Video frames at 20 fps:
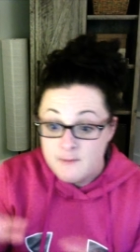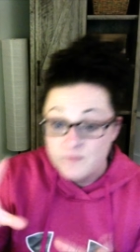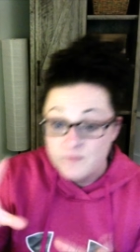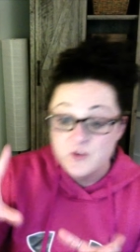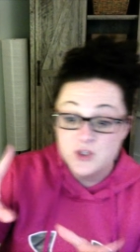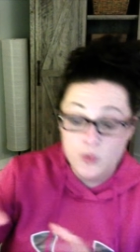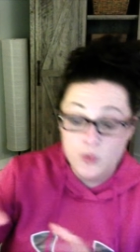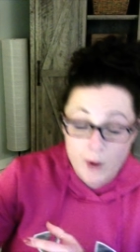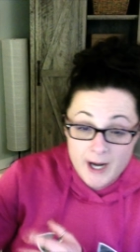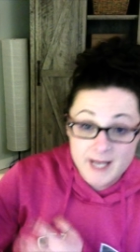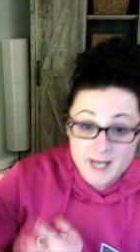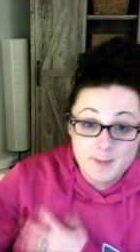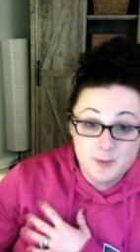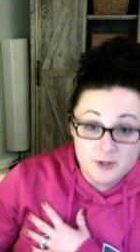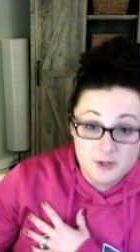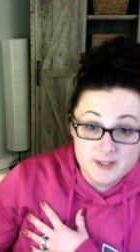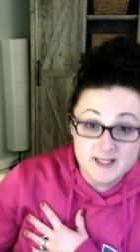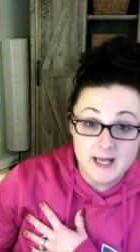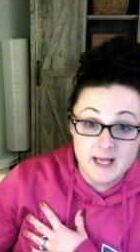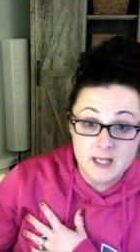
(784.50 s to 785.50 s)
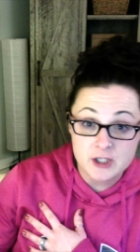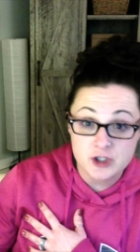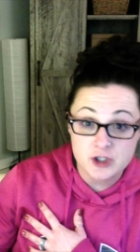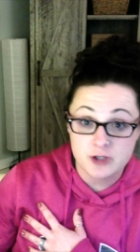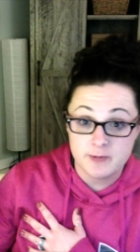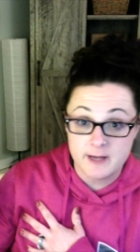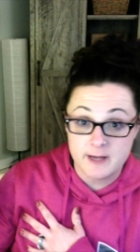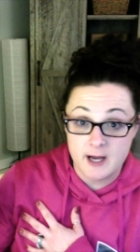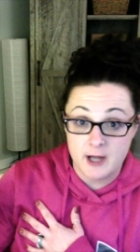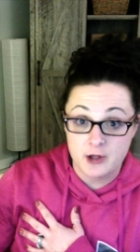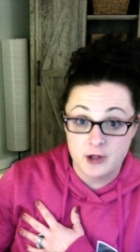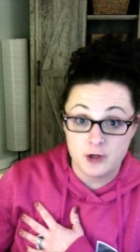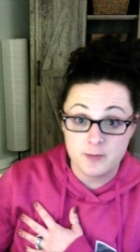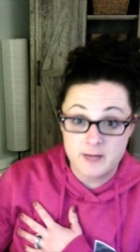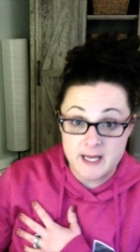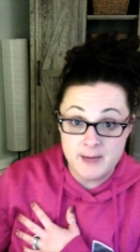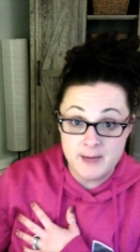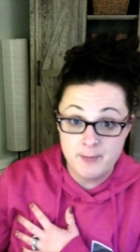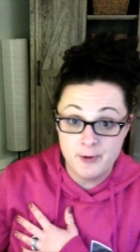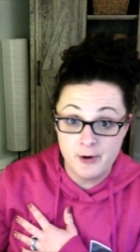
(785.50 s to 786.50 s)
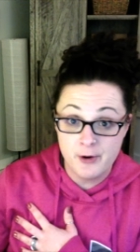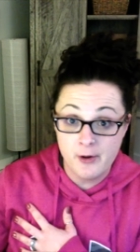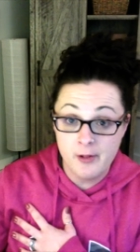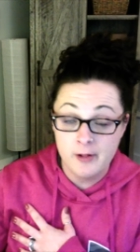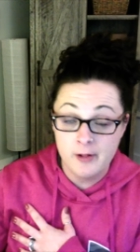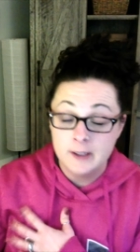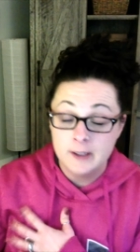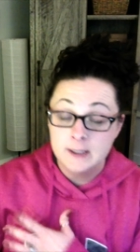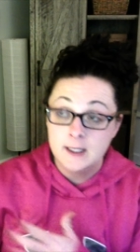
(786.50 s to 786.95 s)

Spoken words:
20% should be other people.